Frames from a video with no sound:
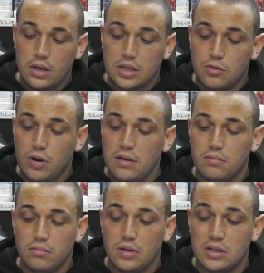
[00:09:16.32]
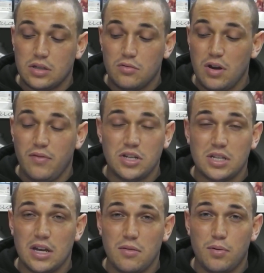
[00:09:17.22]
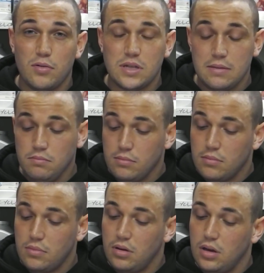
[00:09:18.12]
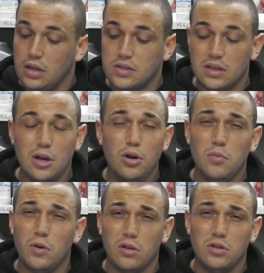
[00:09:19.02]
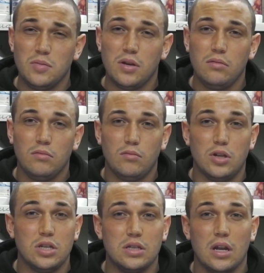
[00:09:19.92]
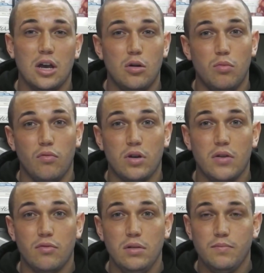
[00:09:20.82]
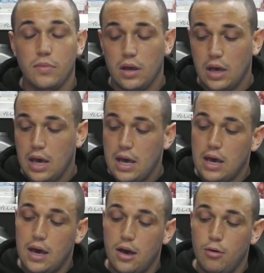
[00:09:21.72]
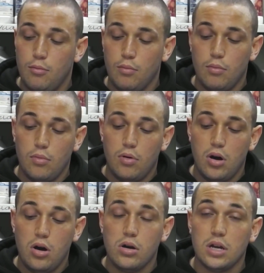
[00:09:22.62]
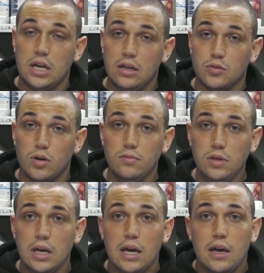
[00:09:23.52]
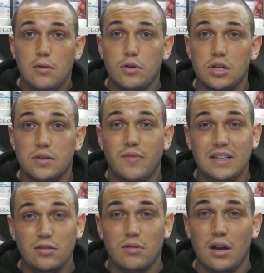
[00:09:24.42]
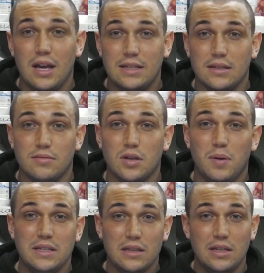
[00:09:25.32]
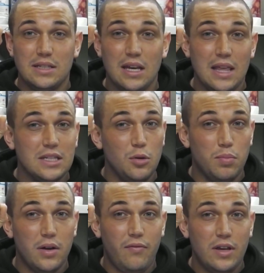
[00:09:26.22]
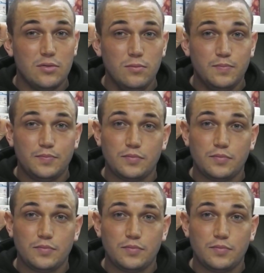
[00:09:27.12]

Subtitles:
It's great vegetarian protein. It's loaded with glutamine, which is going to help with recovery. Arginine as well, which is a vasodilator. So basically, say that's your blood vessel.